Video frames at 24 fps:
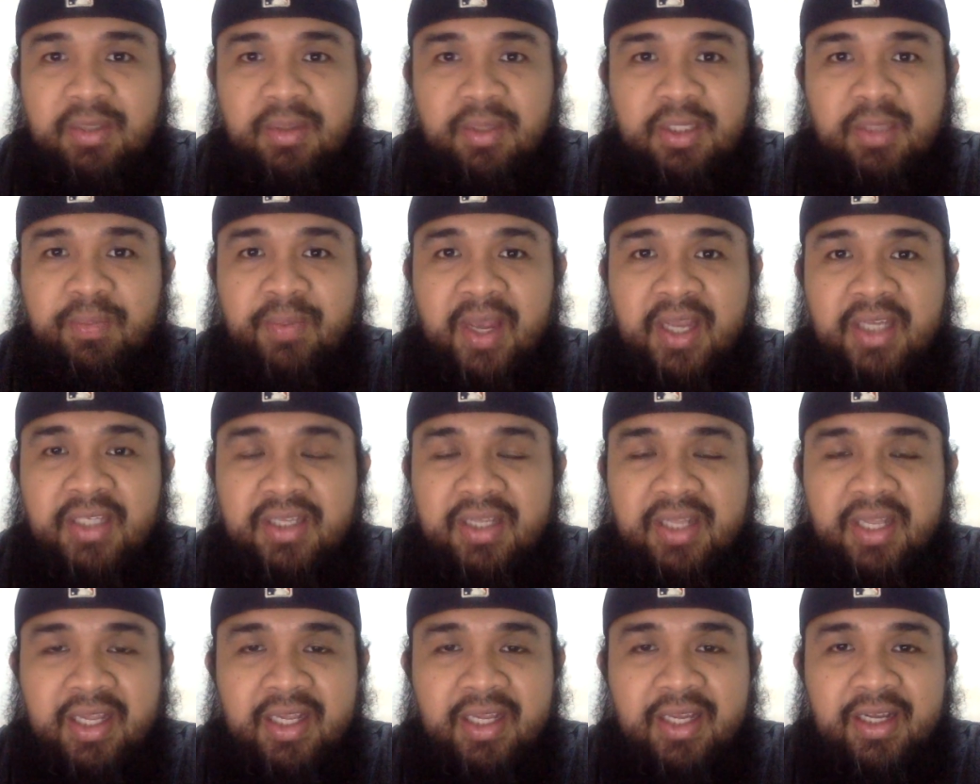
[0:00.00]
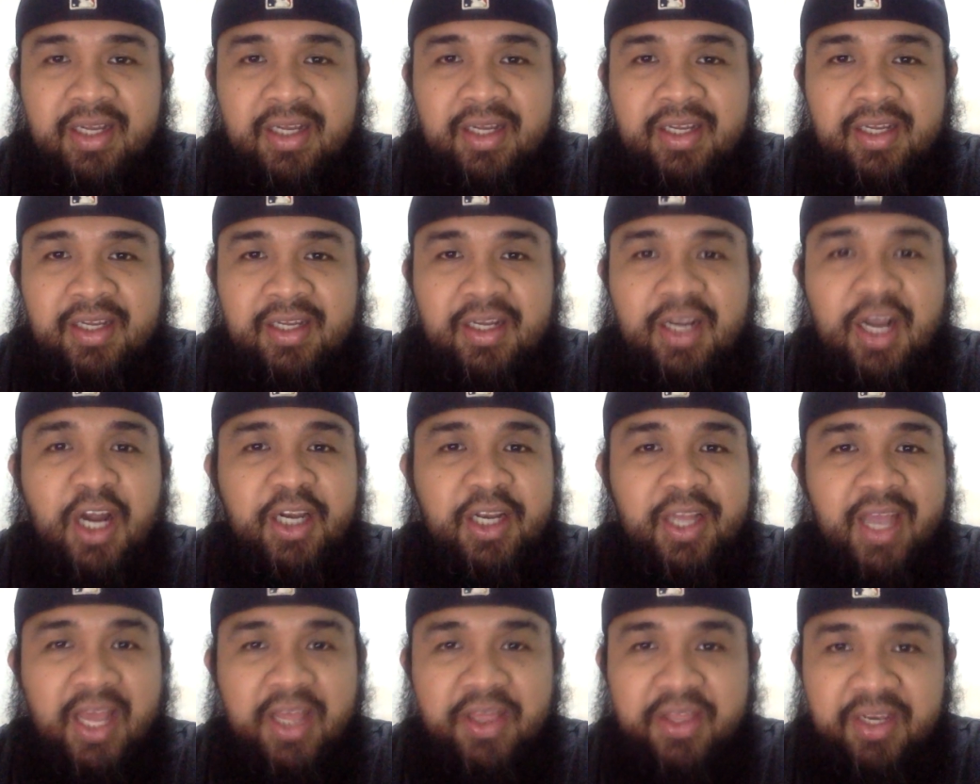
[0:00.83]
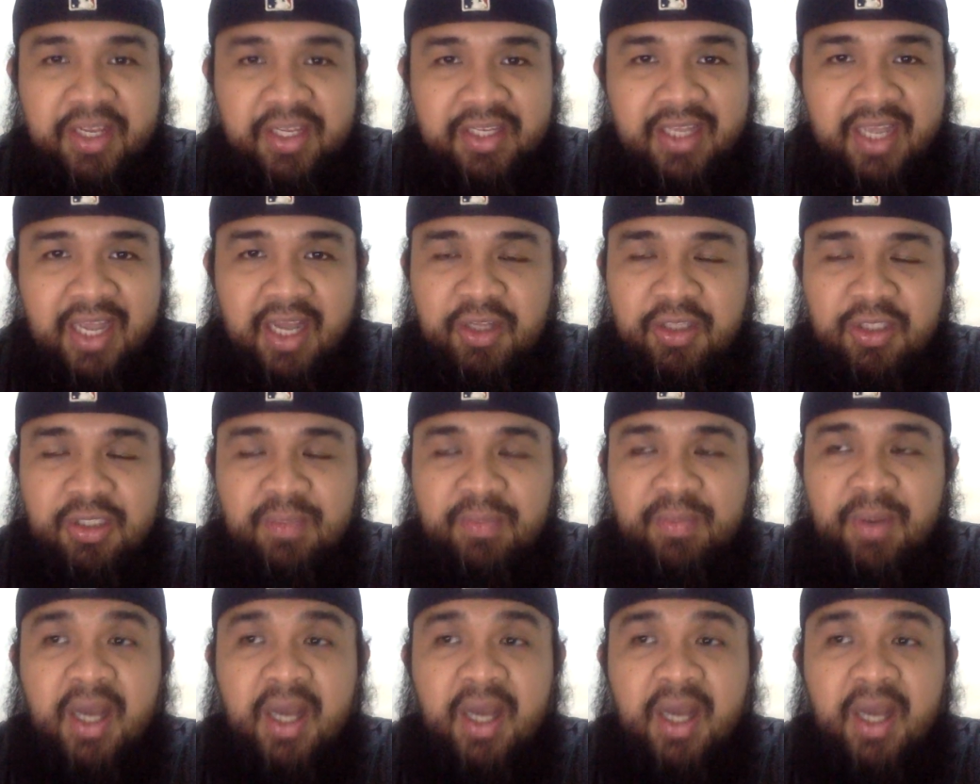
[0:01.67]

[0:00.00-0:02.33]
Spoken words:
especially Karl Anthony Towns.